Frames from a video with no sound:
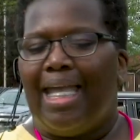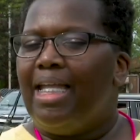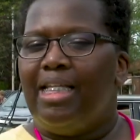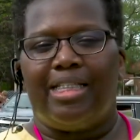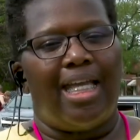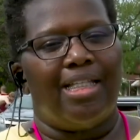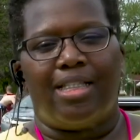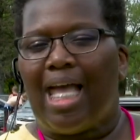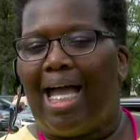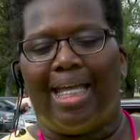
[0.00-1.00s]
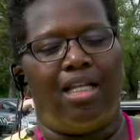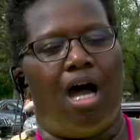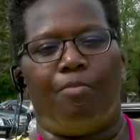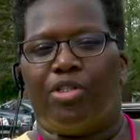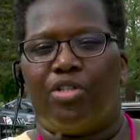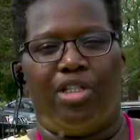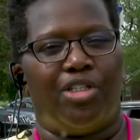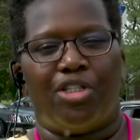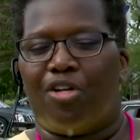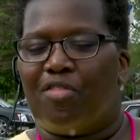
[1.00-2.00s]
Any chance that I get an opportunity to
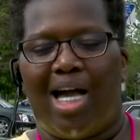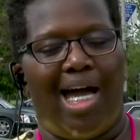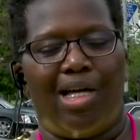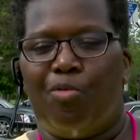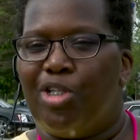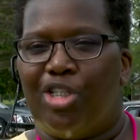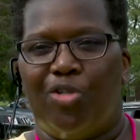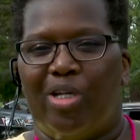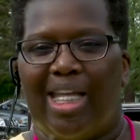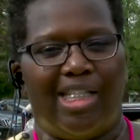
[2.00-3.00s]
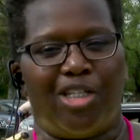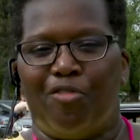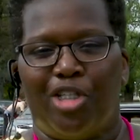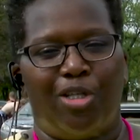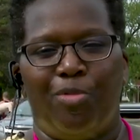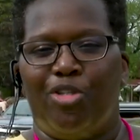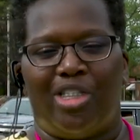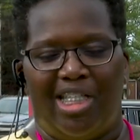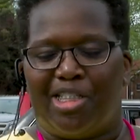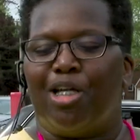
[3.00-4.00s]
serve God, I want to do it. And serving the
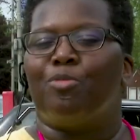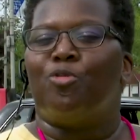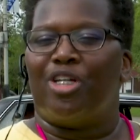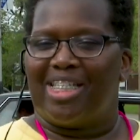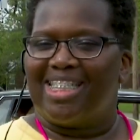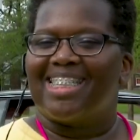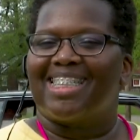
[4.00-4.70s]
community is number one.